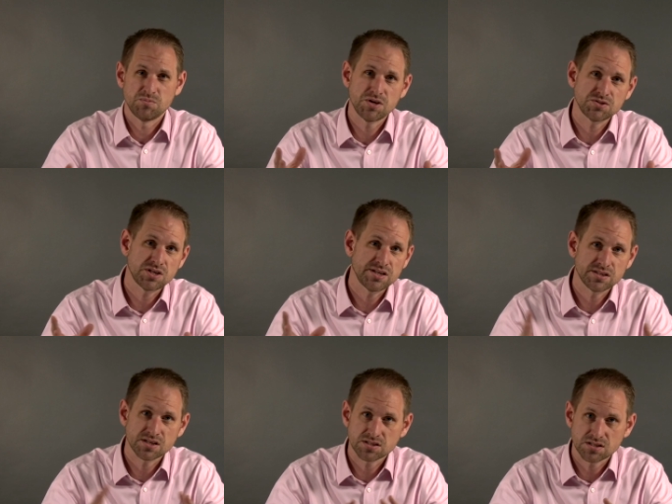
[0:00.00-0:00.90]
but mostly
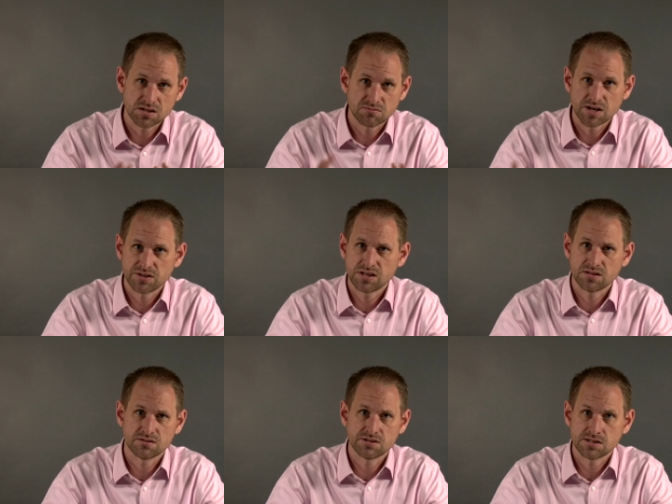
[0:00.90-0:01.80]
it does sit around the
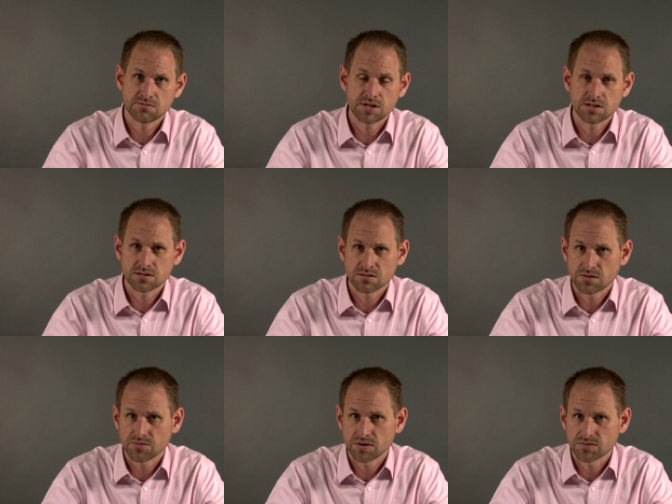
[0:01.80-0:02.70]
thirty-three thousand to
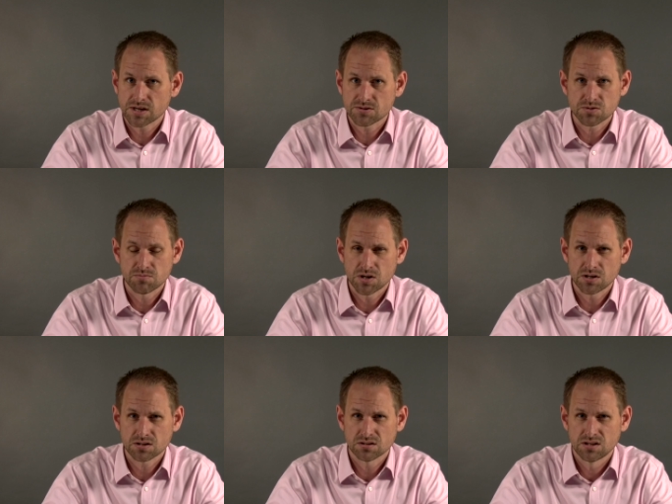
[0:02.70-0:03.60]
thirty-five thousand
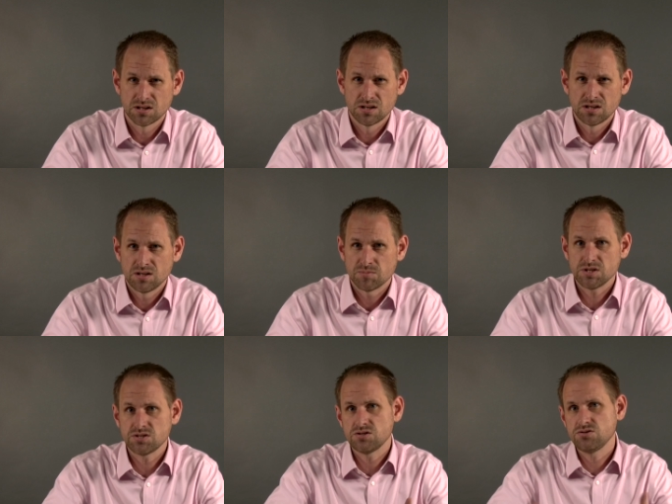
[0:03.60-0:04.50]
mark.
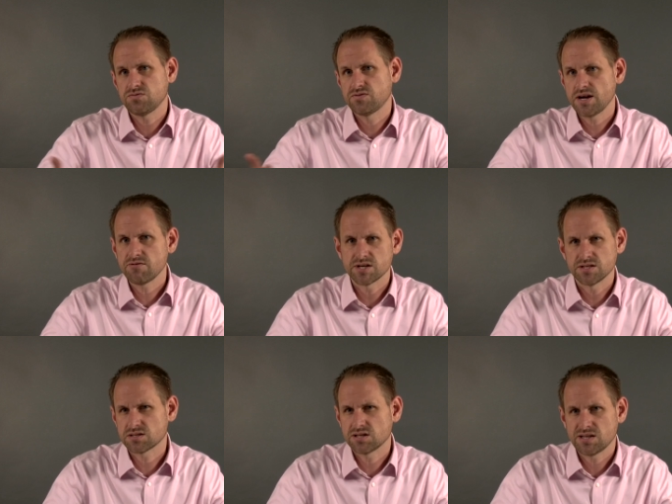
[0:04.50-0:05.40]
But this huge
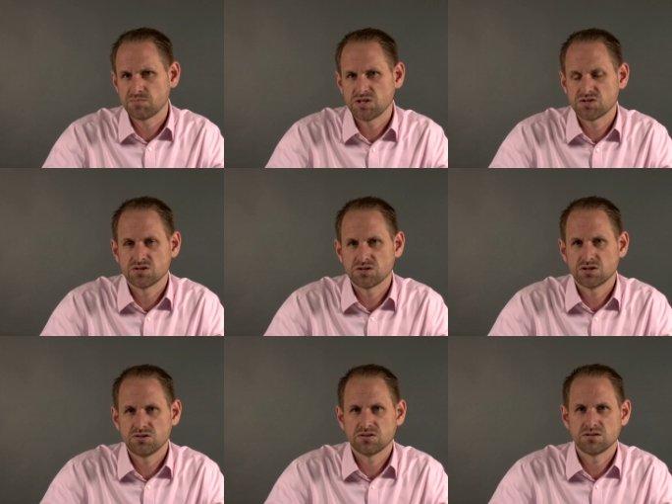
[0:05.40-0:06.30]
variance led me to
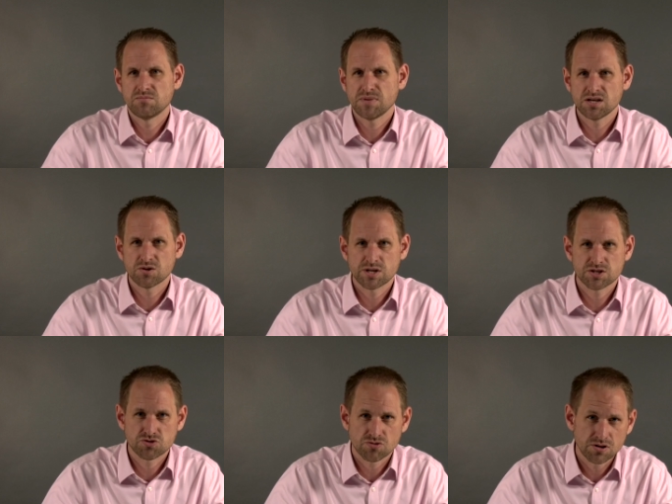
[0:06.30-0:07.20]
conclude that the
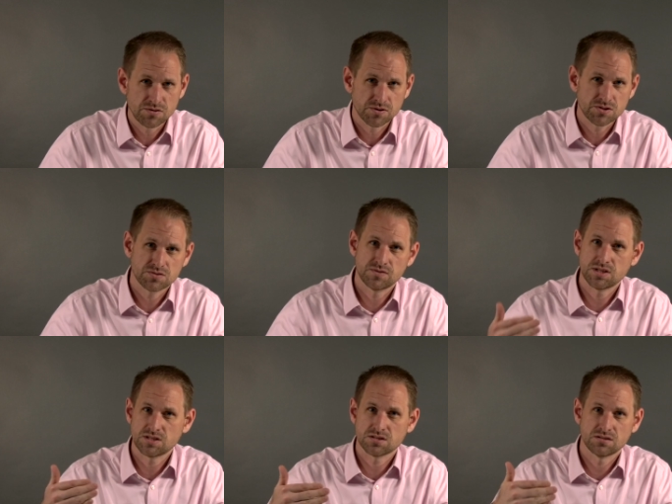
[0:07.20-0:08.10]
macOS drivers for
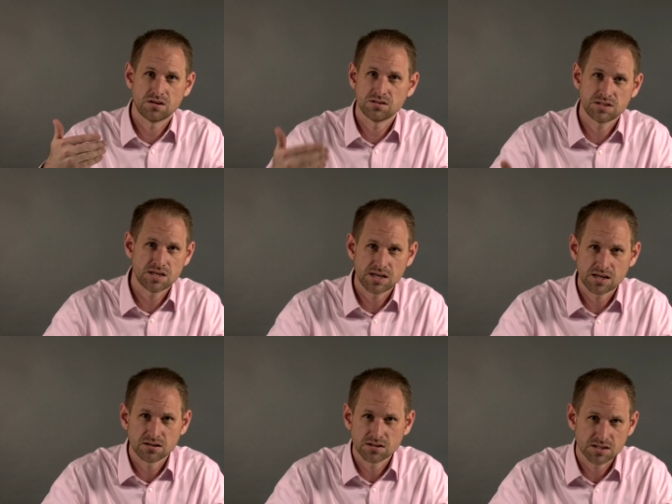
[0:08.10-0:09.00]
this R D N
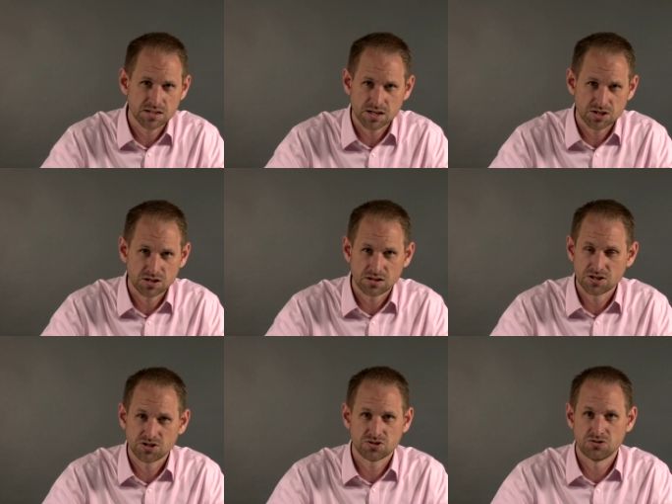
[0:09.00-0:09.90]
A architecture
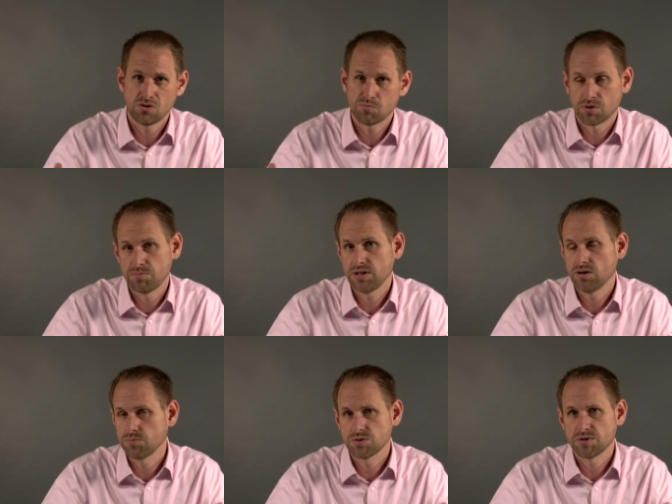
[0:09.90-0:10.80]
are just not properly
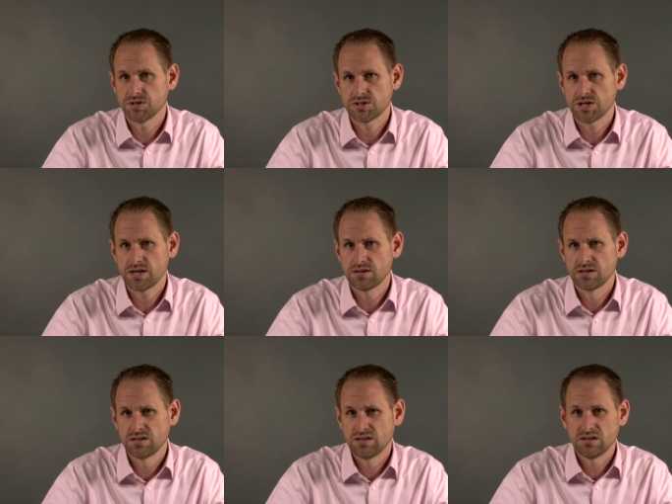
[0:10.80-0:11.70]
optimized yet,
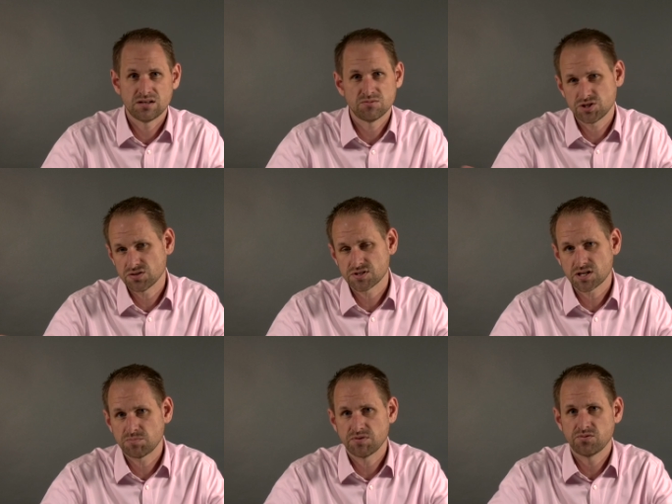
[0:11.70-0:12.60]
uh, which I've
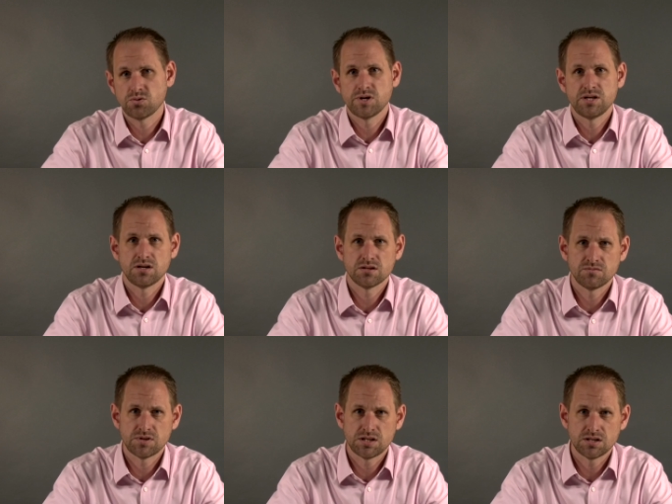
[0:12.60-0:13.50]
said before in
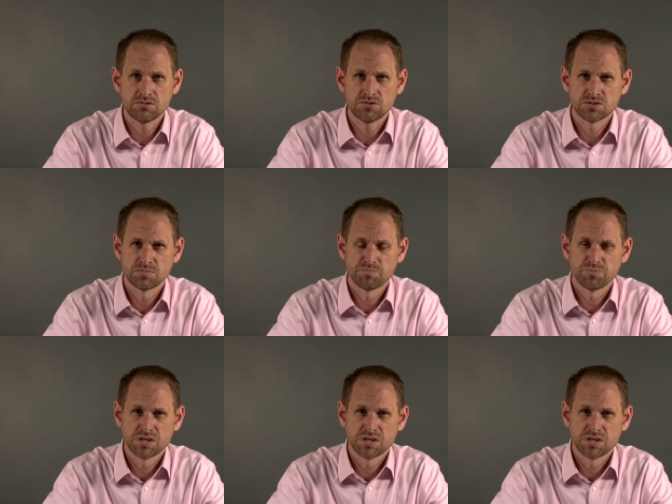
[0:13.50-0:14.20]
other videos.